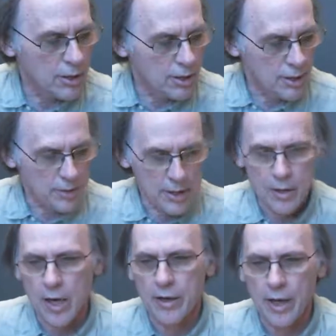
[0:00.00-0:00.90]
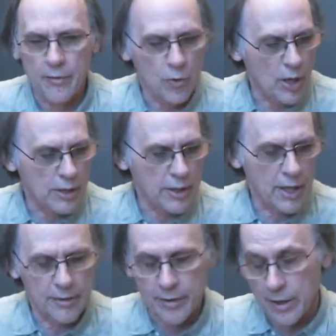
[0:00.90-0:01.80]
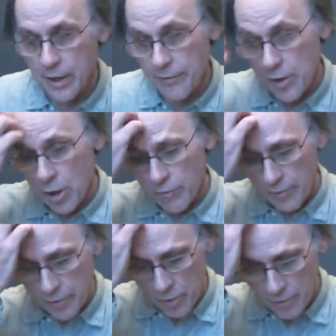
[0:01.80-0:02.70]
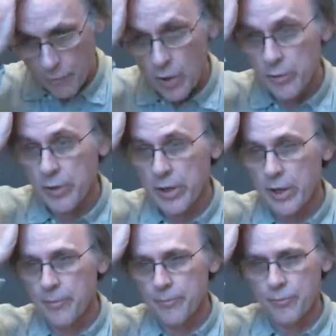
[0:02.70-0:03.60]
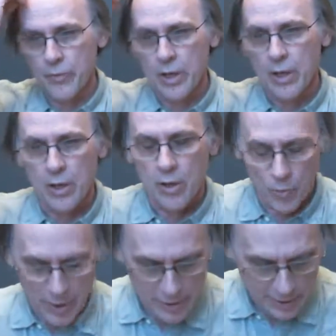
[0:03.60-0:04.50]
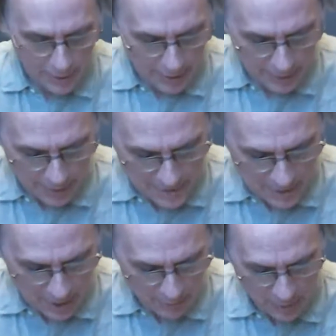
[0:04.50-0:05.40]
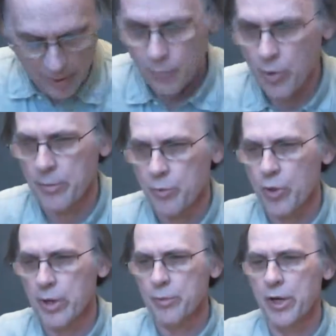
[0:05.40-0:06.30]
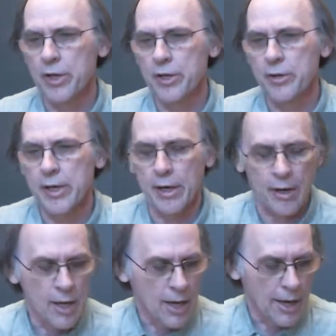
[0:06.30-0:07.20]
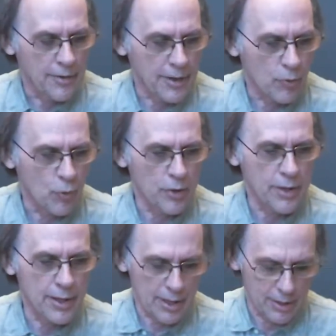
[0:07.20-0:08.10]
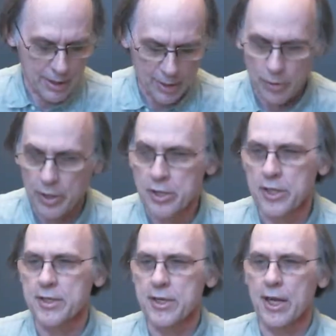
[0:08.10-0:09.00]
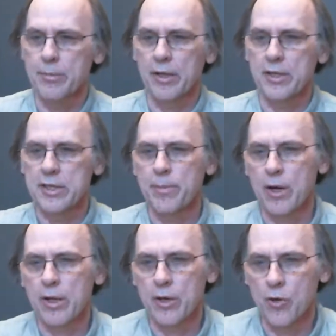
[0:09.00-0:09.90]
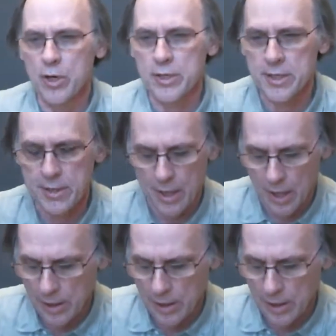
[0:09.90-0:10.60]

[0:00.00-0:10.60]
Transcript: let me kind of quickly give an overview of what what I did last time and what I'm trying to do here. I think one thing that I really should say about this part of the course is that